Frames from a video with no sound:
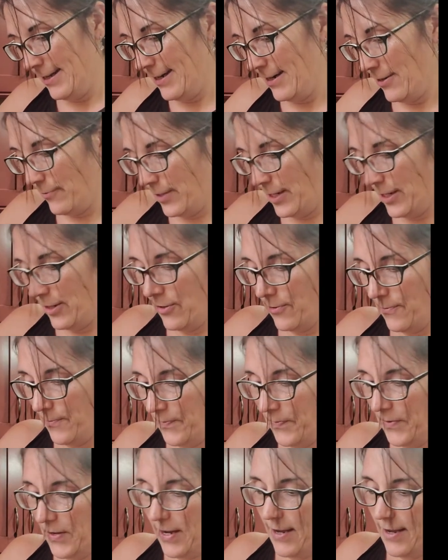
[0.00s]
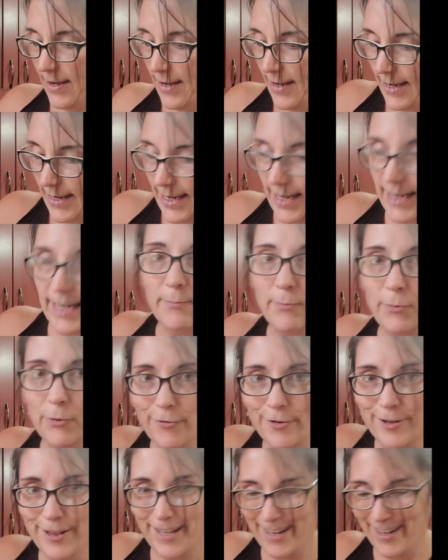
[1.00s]
There we go. Get it
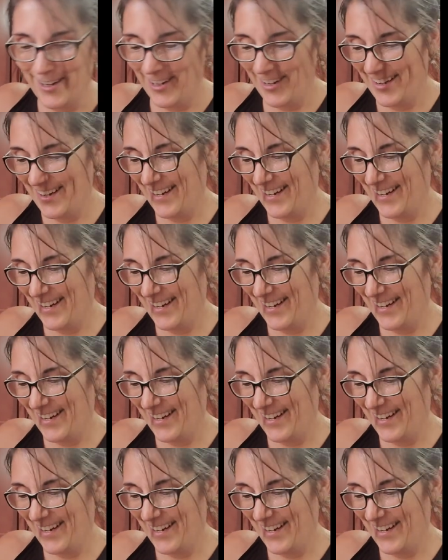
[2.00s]
moving there.